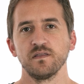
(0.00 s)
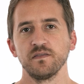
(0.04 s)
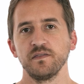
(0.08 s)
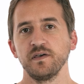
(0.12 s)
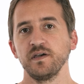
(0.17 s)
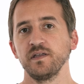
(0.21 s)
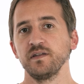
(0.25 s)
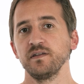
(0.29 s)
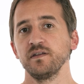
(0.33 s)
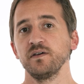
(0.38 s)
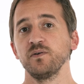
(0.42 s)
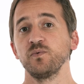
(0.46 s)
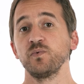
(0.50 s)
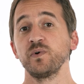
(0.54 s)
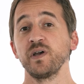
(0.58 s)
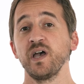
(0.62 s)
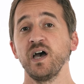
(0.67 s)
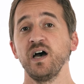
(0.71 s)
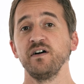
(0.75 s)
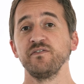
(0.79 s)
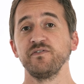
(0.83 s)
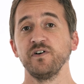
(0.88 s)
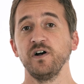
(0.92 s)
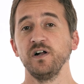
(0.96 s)
Then we
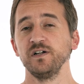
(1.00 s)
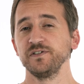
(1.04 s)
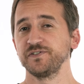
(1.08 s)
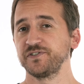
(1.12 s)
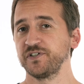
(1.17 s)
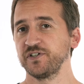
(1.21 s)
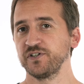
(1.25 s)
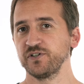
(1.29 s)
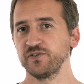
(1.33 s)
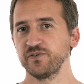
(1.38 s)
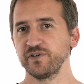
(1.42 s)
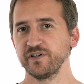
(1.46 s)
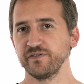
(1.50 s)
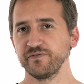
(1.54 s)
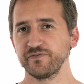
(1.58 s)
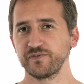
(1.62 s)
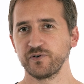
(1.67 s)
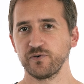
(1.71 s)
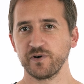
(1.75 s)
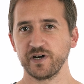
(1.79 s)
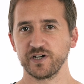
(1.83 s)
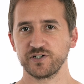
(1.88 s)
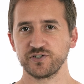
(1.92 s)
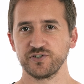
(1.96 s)
have alternative
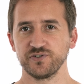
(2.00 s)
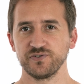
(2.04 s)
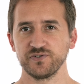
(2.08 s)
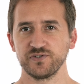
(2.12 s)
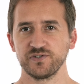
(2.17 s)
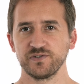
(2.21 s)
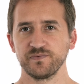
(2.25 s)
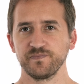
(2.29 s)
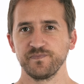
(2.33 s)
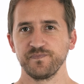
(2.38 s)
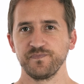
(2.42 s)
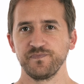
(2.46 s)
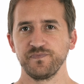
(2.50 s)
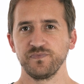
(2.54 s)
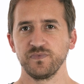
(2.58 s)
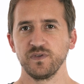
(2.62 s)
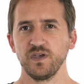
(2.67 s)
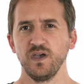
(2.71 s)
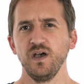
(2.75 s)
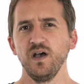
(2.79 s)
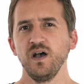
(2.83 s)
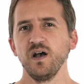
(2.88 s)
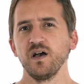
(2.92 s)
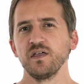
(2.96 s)
corrections.
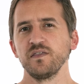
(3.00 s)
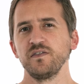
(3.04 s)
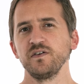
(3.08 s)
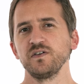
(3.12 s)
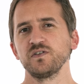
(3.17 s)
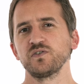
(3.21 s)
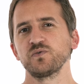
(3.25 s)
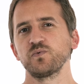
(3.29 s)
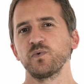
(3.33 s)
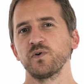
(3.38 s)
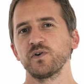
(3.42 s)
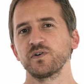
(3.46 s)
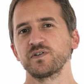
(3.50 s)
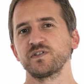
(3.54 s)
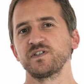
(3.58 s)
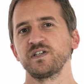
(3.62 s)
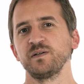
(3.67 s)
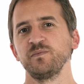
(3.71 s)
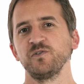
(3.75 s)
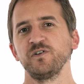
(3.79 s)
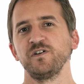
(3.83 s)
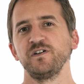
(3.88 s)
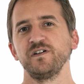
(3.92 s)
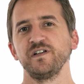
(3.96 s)
This works
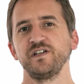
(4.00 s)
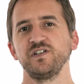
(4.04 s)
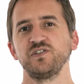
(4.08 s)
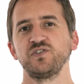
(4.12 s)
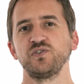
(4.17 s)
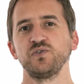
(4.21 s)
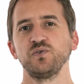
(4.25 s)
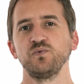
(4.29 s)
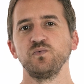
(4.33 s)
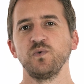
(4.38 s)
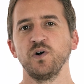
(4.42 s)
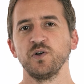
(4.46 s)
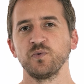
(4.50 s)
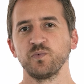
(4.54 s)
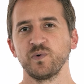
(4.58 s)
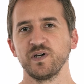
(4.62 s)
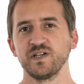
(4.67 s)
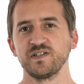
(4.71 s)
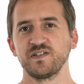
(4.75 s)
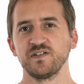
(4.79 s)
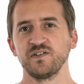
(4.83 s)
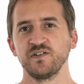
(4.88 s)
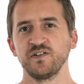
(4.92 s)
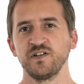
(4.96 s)
similarly to
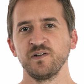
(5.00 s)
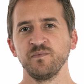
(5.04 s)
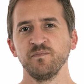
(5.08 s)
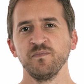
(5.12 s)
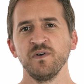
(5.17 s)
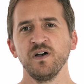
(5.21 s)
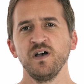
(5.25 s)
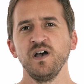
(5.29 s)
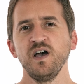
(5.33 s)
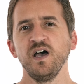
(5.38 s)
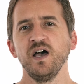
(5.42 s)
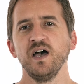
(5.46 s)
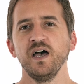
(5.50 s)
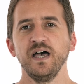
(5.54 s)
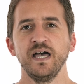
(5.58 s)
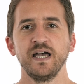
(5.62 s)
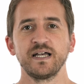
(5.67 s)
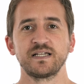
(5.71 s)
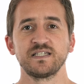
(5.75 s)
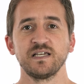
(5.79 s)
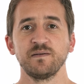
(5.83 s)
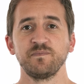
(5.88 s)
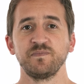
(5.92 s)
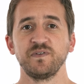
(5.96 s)
one-way synonym,
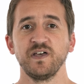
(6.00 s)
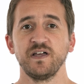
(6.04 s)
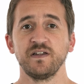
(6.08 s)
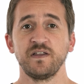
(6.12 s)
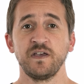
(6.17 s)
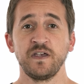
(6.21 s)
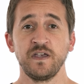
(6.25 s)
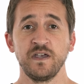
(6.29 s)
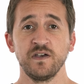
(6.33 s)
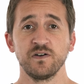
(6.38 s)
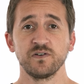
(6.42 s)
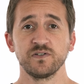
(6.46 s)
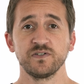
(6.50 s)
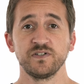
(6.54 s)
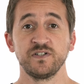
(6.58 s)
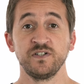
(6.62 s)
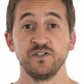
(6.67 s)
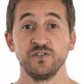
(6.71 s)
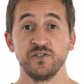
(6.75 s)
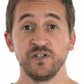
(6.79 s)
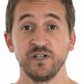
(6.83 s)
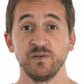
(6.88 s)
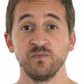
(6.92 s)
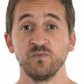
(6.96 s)
except that here
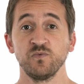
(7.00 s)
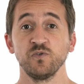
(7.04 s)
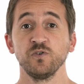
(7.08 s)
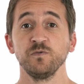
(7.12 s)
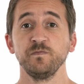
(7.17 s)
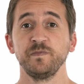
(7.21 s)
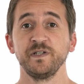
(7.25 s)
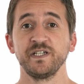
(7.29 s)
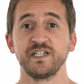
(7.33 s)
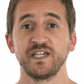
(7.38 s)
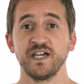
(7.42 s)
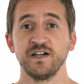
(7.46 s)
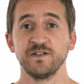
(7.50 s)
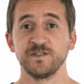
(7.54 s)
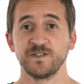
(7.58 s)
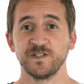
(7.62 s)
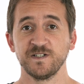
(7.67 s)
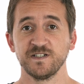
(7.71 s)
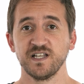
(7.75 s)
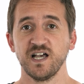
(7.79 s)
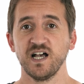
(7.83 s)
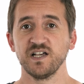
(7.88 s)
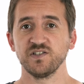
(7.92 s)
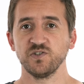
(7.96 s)
synonym will be
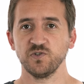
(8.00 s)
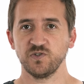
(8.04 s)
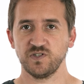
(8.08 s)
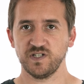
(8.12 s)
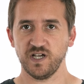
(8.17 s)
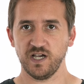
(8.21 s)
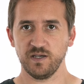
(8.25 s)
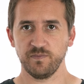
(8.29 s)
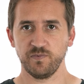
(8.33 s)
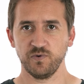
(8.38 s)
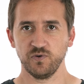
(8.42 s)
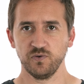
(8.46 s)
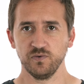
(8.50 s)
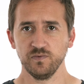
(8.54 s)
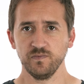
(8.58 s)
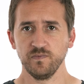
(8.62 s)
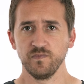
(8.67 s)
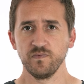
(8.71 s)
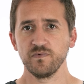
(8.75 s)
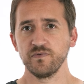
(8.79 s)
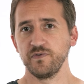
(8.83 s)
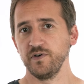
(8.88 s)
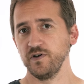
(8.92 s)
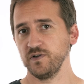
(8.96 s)
counted as a typo,
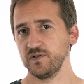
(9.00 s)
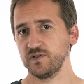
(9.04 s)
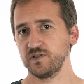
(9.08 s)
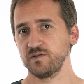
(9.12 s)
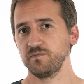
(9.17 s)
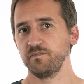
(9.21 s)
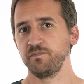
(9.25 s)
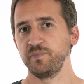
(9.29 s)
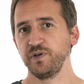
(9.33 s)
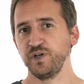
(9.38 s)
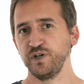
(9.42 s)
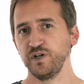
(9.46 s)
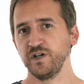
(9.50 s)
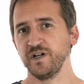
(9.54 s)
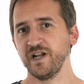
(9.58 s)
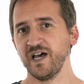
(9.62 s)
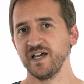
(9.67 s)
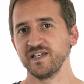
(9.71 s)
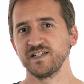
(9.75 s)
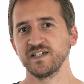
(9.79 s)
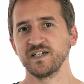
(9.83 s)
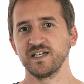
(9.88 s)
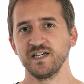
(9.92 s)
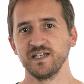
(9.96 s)
thus
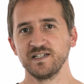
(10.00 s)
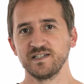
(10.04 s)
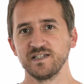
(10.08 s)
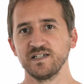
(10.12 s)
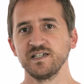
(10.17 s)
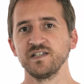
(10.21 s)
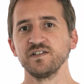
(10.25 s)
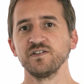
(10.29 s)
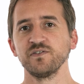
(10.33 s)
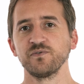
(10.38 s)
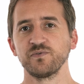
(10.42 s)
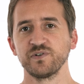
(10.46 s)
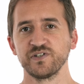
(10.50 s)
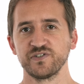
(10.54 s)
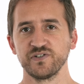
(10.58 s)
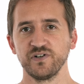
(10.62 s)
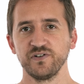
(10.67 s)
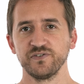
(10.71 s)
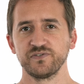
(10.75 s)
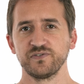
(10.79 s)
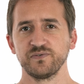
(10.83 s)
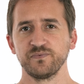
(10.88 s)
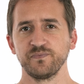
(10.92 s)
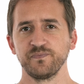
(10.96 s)
penalizing it in the
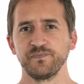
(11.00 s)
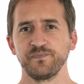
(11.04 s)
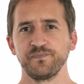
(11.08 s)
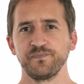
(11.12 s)
result.